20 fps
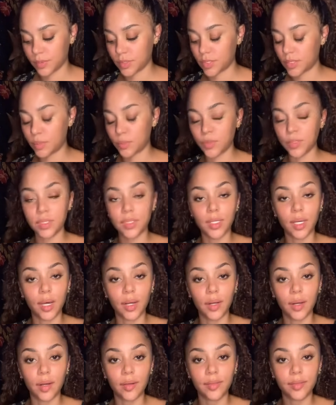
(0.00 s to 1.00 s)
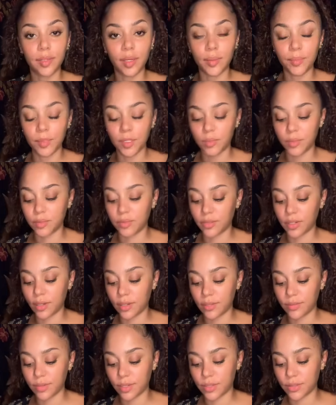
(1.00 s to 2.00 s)
Someone's cutoff game could be
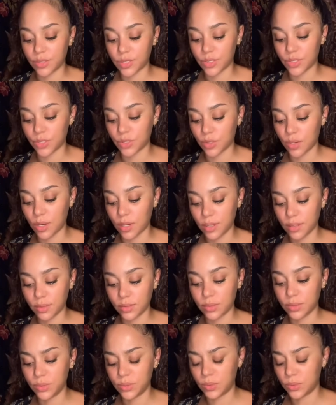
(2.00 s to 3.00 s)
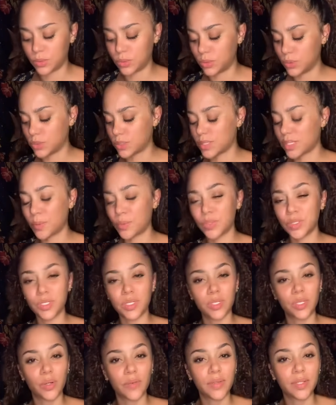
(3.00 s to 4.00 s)
very, very strong. Ooh, someone's
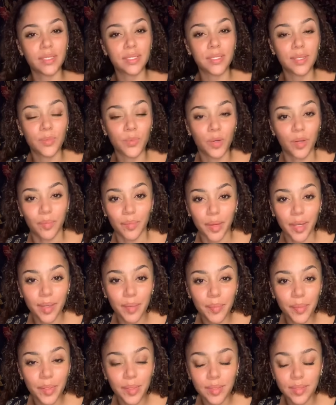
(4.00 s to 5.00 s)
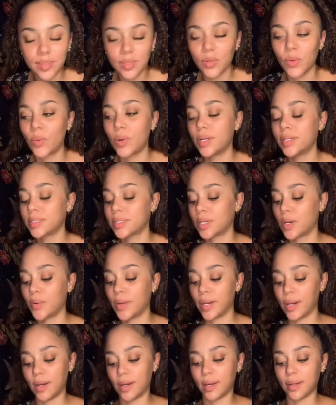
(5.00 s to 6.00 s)
serving someone papers. What is
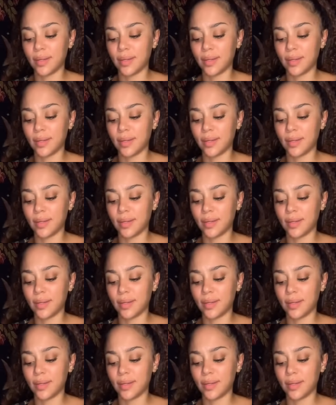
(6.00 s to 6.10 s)
going on?